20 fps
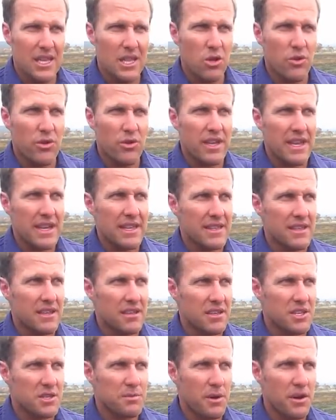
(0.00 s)
looking at
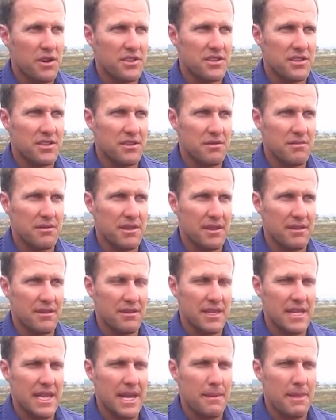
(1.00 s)
I suppose the
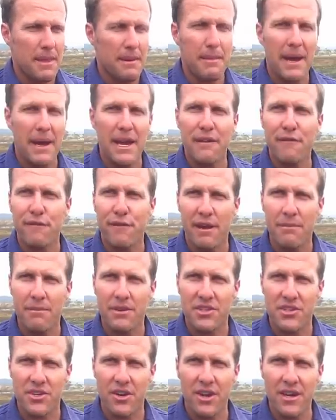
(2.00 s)
mainframe
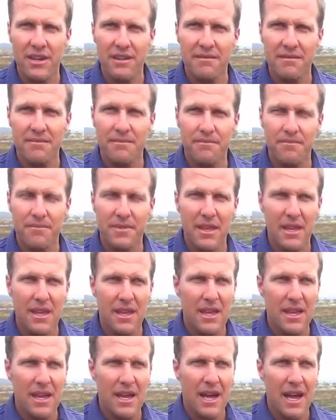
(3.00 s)
design,
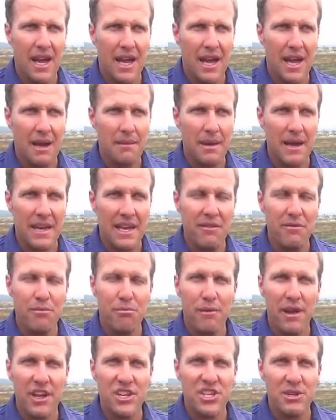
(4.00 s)
and even
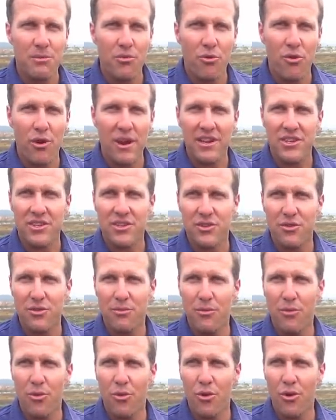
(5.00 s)
branching more out into
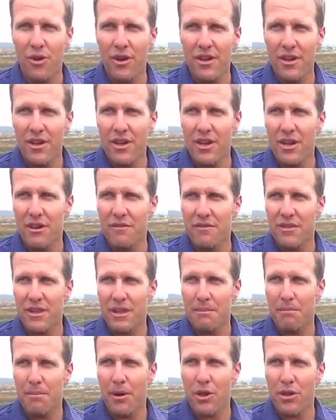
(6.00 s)
more of
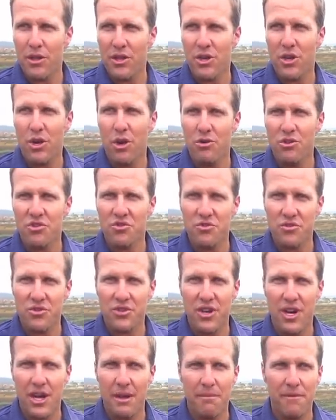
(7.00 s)
the polycultural
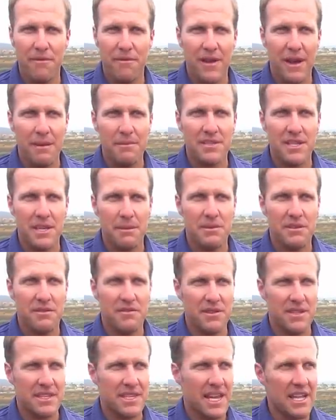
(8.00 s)
type farm setups
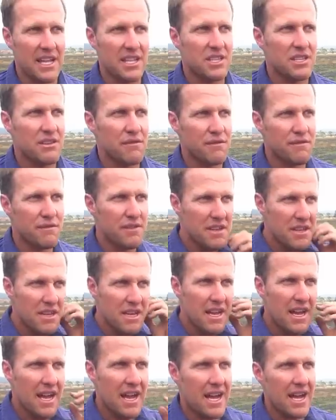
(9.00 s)
of intensive
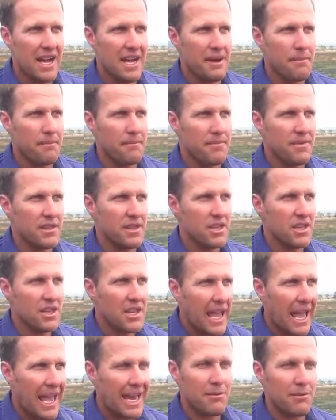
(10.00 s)

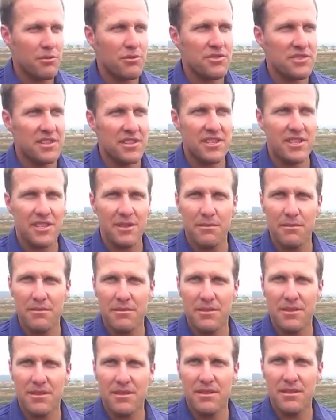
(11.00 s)
animal
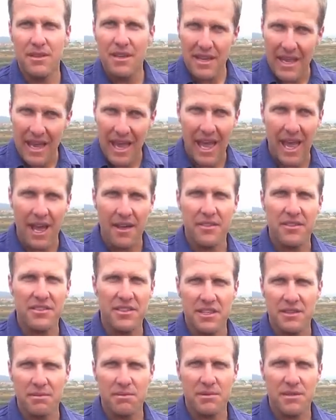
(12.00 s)
systems, how those
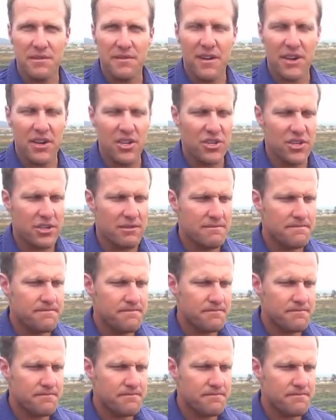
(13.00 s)
systems function.